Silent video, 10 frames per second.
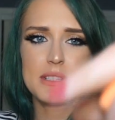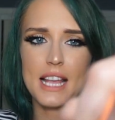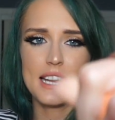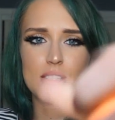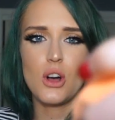
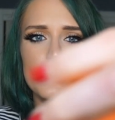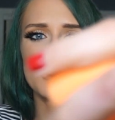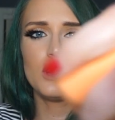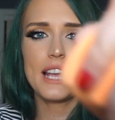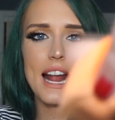And it's also,
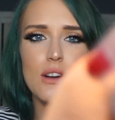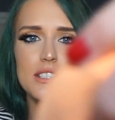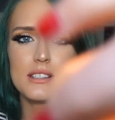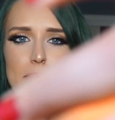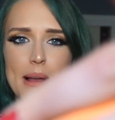look at how it
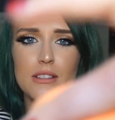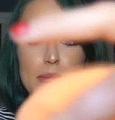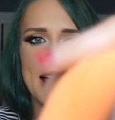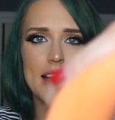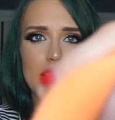doesn't bounce
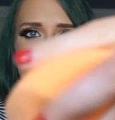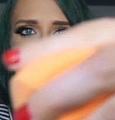back.